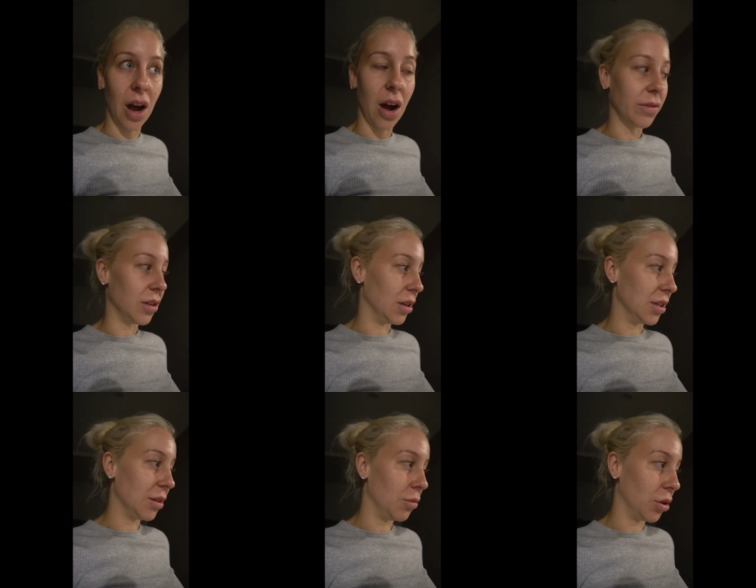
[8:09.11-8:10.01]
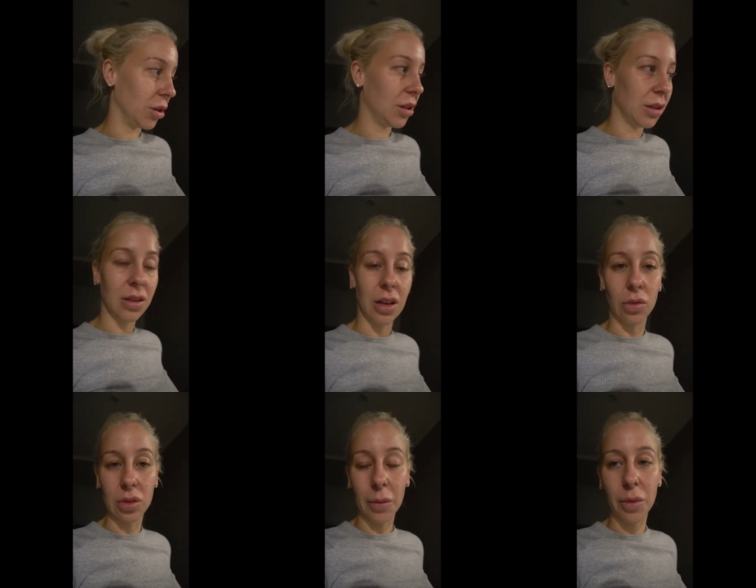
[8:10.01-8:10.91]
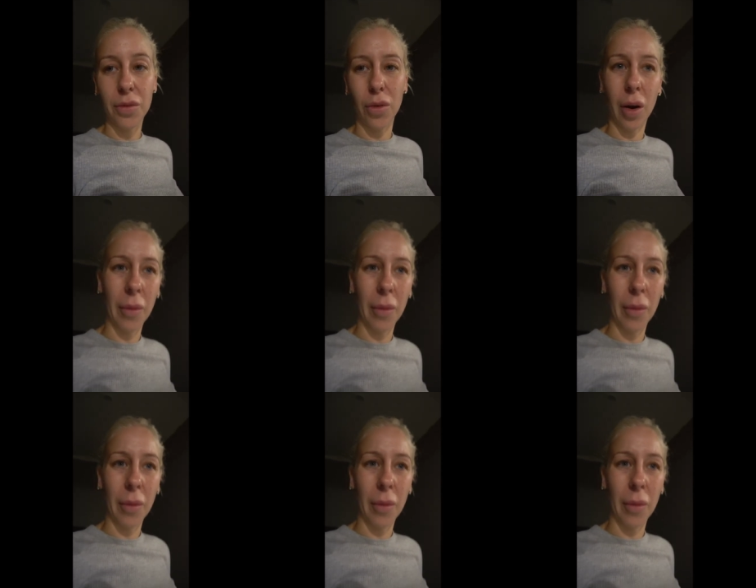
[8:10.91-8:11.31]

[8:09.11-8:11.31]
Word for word: afters and what it looked like before.